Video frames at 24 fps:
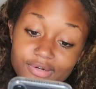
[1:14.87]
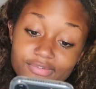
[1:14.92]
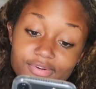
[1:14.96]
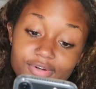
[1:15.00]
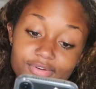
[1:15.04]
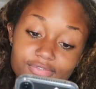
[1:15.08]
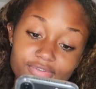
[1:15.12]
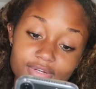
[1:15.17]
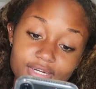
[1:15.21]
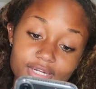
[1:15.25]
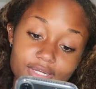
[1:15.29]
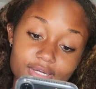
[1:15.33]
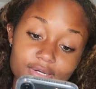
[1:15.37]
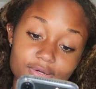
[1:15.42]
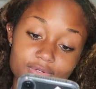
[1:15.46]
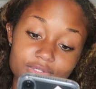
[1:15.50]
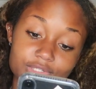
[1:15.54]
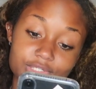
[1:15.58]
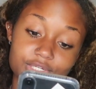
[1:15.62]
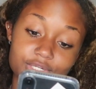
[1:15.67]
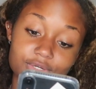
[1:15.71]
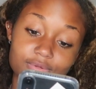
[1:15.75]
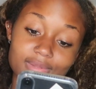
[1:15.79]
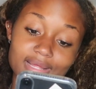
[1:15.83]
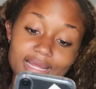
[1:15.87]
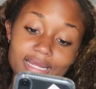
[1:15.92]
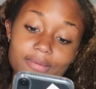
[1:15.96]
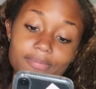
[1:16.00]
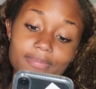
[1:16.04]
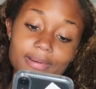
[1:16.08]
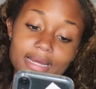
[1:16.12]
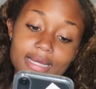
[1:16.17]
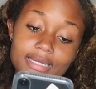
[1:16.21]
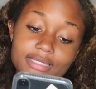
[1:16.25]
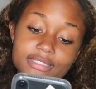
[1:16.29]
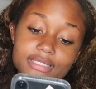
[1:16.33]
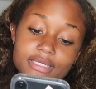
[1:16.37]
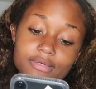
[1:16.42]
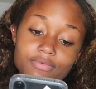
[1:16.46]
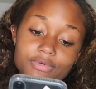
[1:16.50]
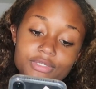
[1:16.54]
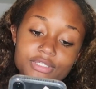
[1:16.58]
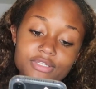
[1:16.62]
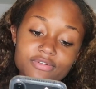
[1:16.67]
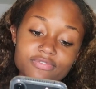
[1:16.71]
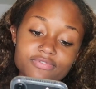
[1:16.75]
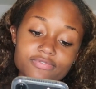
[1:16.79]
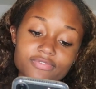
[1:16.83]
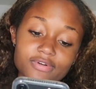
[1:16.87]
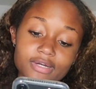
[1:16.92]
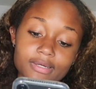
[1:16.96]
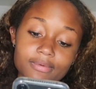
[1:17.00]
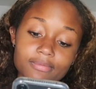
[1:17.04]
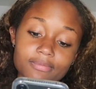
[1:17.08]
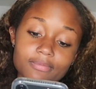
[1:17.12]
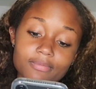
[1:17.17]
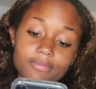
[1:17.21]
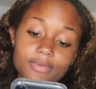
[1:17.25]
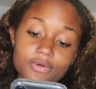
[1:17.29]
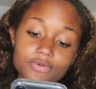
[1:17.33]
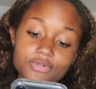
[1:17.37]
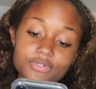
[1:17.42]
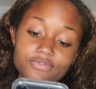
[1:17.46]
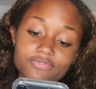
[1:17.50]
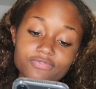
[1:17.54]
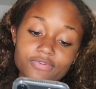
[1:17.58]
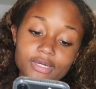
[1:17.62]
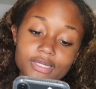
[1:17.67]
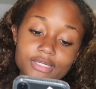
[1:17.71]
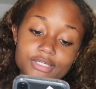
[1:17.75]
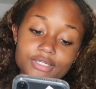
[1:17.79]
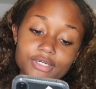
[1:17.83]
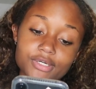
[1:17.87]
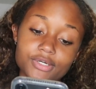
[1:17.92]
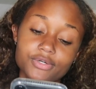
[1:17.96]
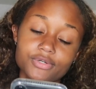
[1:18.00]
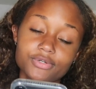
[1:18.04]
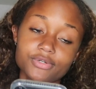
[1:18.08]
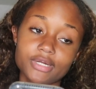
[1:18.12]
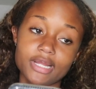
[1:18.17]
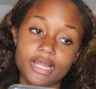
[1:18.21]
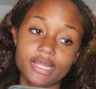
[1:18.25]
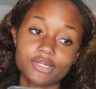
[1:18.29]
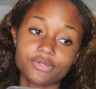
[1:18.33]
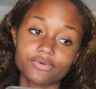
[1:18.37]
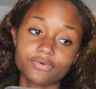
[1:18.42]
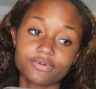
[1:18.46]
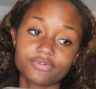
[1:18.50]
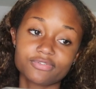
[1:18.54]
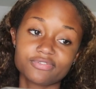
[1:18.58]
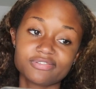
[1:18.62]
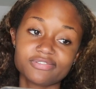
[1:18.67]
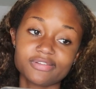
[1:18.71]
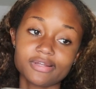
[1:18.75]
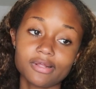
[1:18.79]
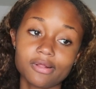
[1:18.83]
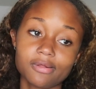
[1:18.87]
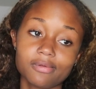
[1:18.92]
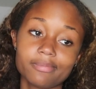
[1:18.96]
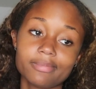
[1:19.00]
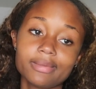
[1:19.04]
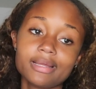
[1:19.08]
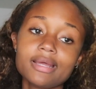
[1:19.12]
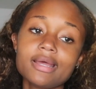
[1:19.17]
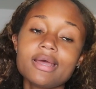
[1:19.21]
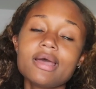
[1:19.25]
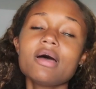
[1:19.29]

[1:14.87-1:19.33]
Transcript: one of your videos do you like best and was the most fun to create or film?